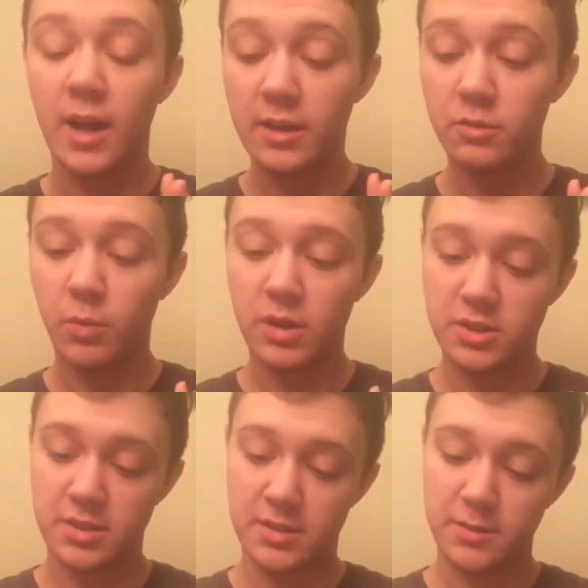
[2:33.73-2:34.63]
Just wash
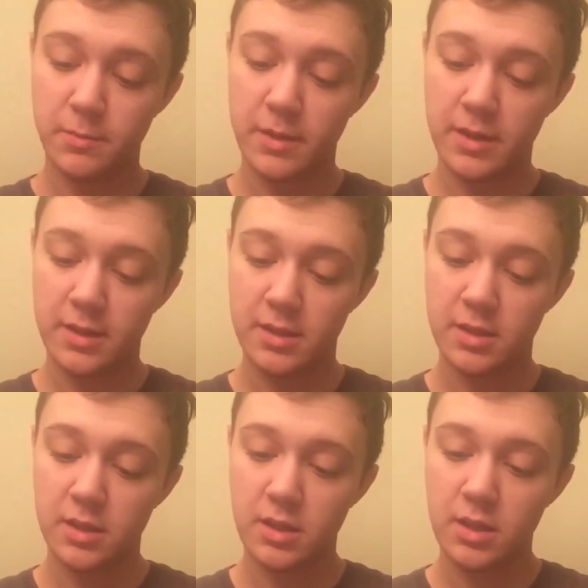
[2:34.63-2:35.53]
this, but
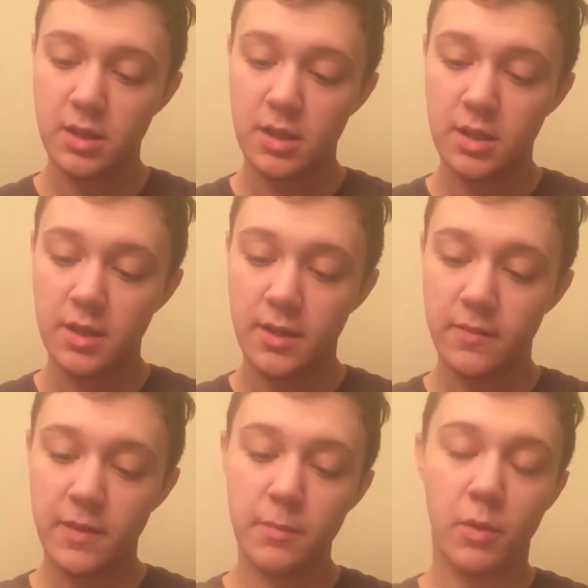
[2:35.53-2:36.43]

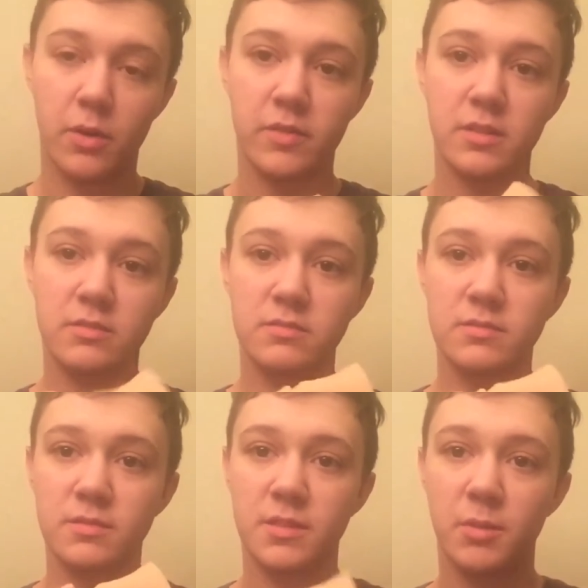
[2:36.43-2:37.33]
if any part of it
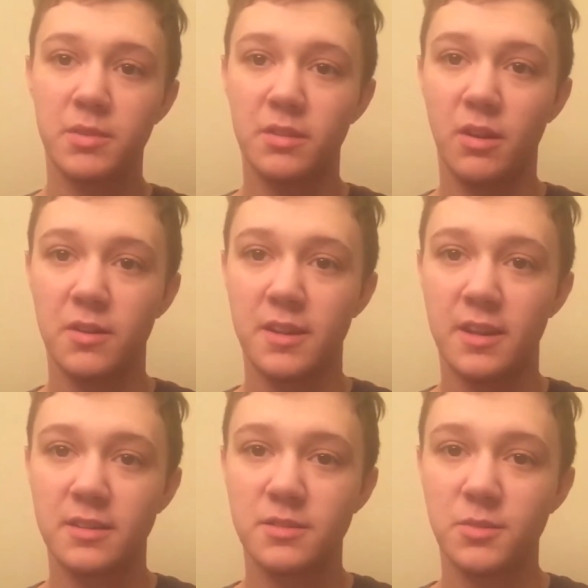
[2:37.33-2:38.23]
comes in
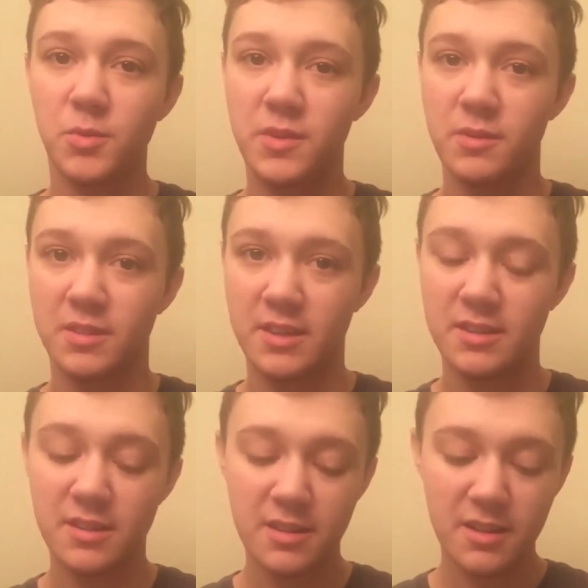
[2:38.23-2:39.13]
contact with your
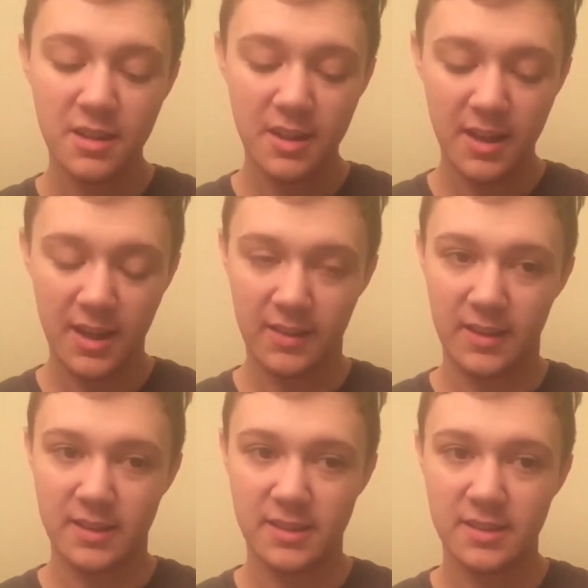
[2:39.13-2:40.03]
skin, and
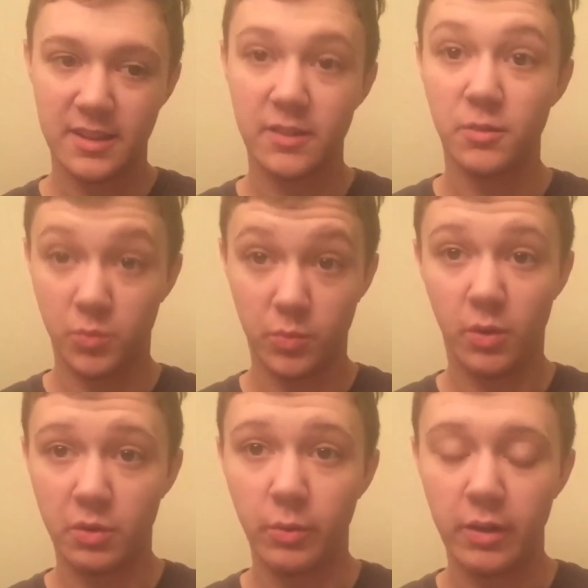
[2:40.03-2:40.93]
like
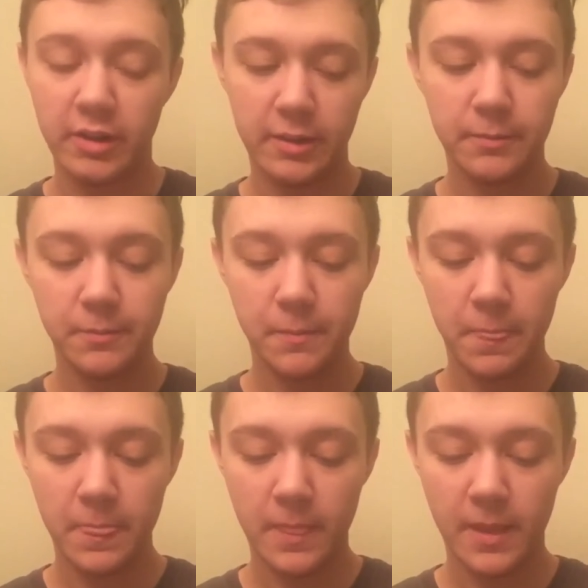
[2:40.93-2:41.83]
while you're wearing it,
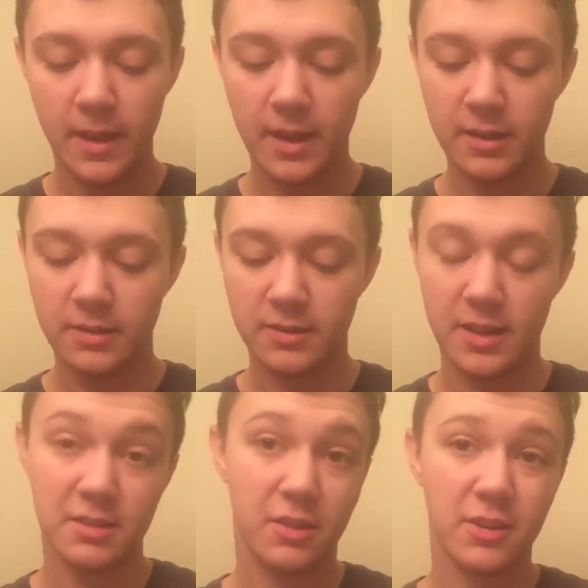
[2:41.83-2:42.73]
and it
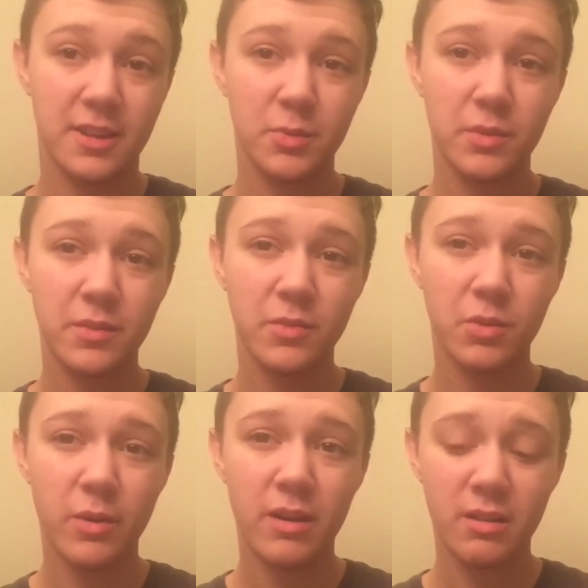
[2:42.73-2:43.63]
stays in contact with it for a
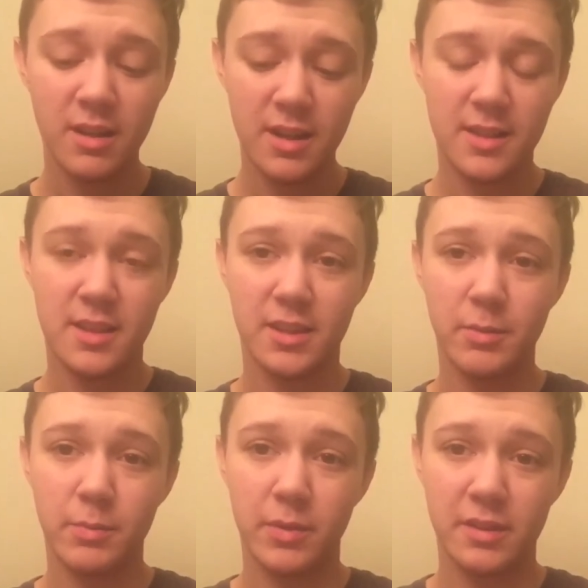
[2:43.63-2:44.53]
while, it's gonna
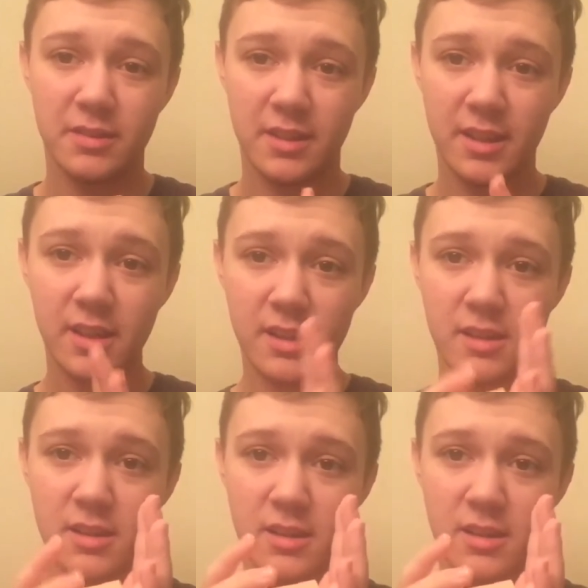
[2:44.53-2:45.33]
be pretty sticky.